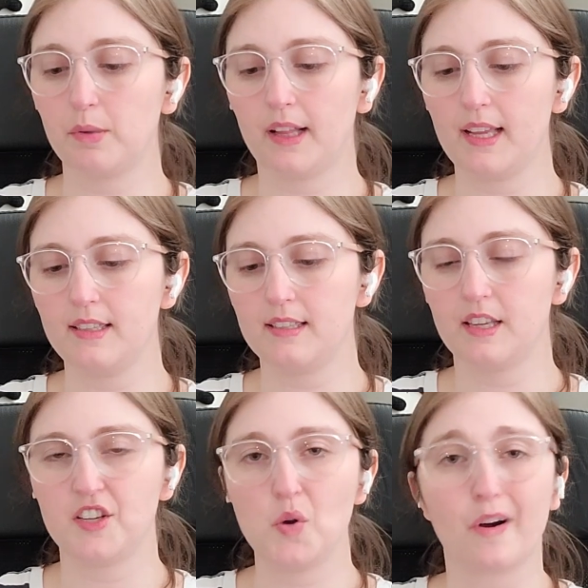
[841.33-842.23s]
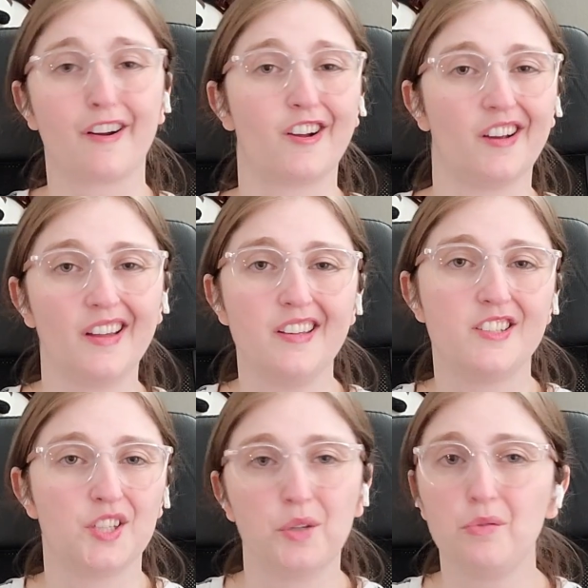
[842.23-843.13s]
place, and you are good
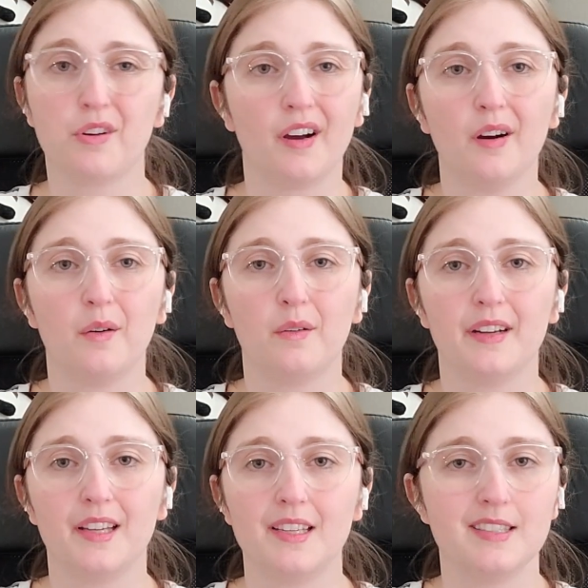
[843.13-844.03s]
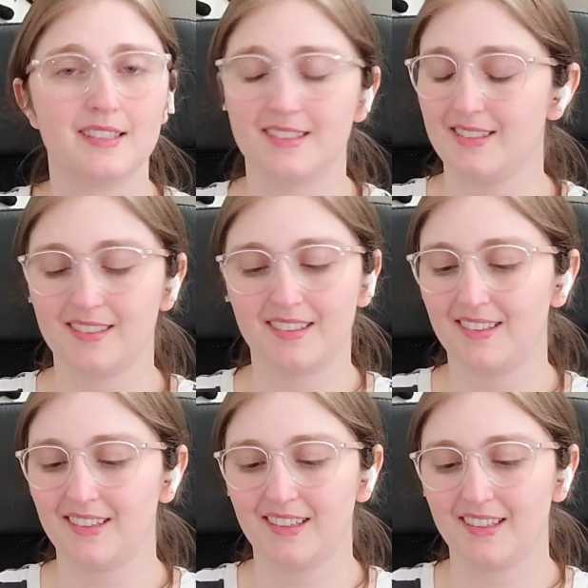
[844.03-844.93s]
to go. It is,
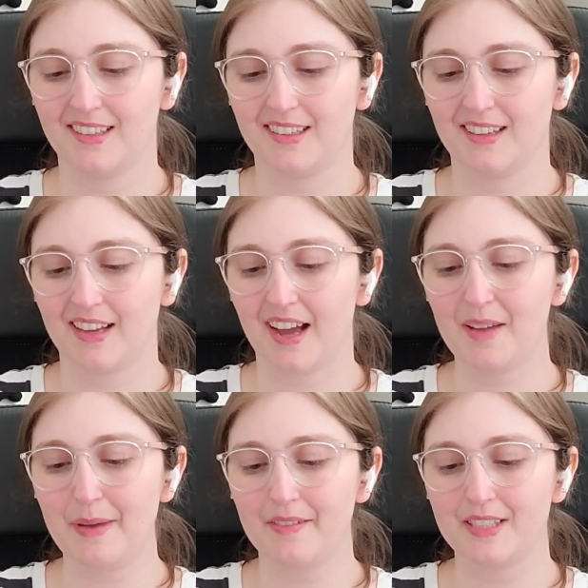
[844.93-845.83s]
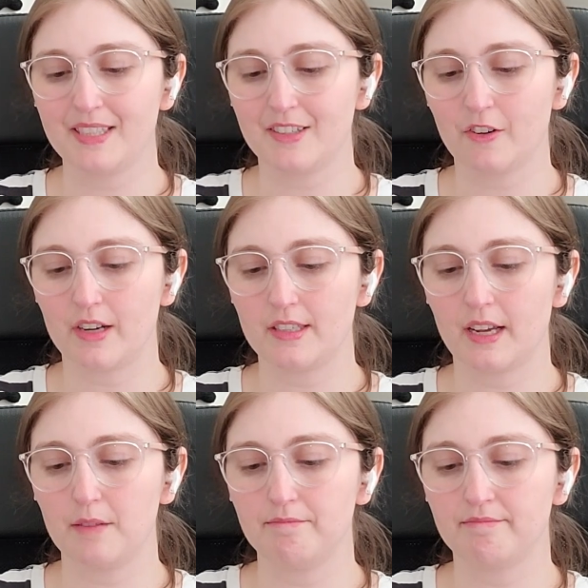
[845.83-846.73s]
I'm having such a great
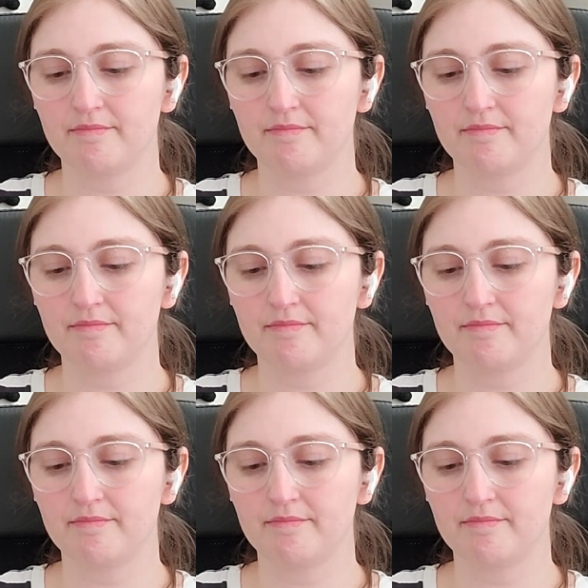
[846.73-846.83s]
time.